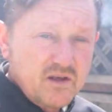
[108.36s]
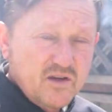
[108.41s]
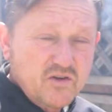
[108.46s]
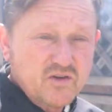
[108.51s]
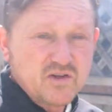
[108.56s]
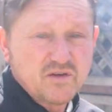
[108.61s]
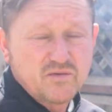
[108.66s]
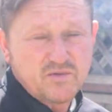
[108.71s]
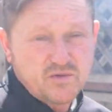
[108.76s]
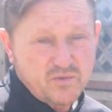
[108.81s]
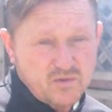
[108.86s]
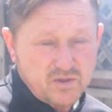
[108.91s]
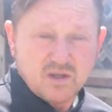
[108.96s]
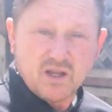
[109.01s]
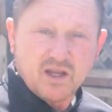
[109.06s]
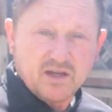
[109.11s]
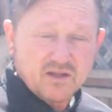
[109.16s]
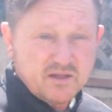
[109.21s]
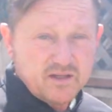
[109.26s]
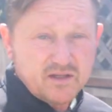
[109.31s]
You could do it
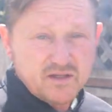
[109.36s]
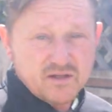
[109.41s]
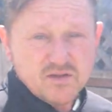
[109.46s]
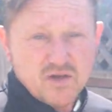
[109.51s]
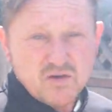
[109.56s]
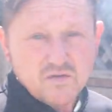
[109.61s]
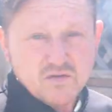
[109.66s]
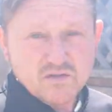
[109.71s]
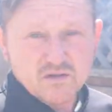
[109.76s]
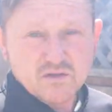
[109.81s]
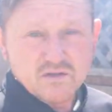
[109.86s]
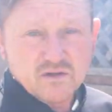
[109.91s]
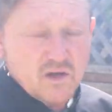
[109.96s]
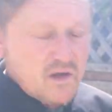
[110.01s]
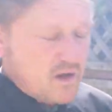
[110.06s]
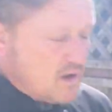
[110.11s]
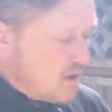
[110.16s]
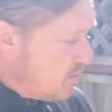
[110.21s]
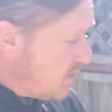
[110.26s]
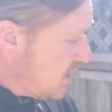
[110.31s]
likely in a toaster,
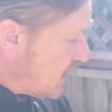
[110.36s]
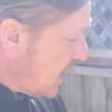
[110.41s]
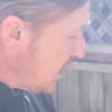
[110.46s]
but